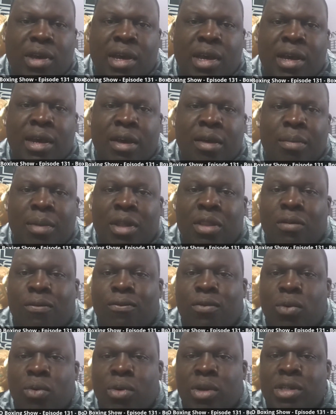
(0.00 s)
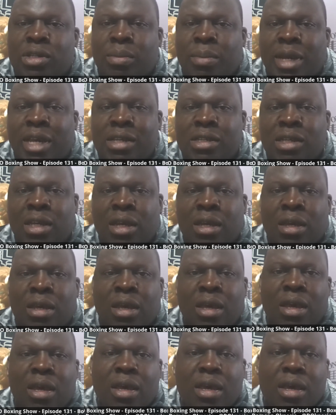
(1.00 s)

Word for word: um, and the food is amazing.